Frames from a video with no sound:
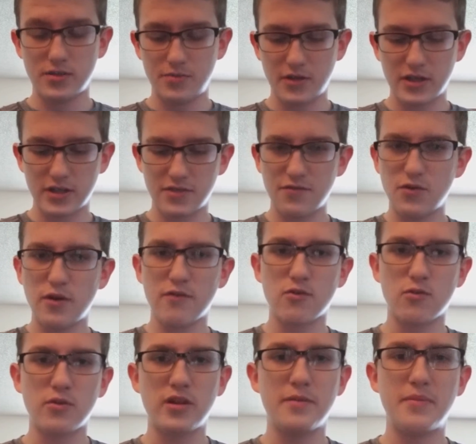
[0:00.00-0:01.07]
because if you have a
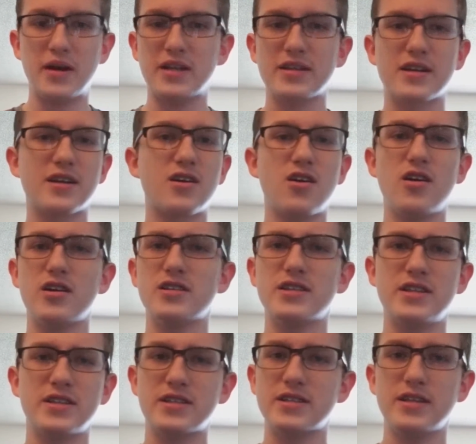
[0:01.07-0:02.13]
really bad deck of cards,
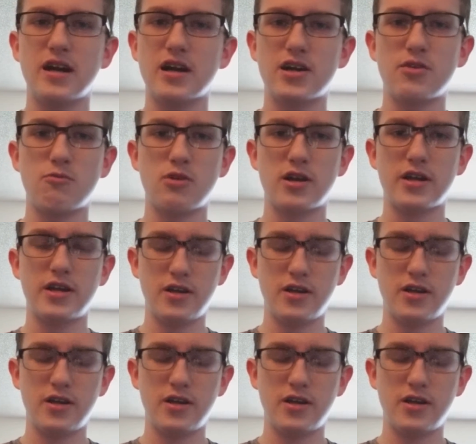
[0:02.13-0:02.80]
it's not going to work.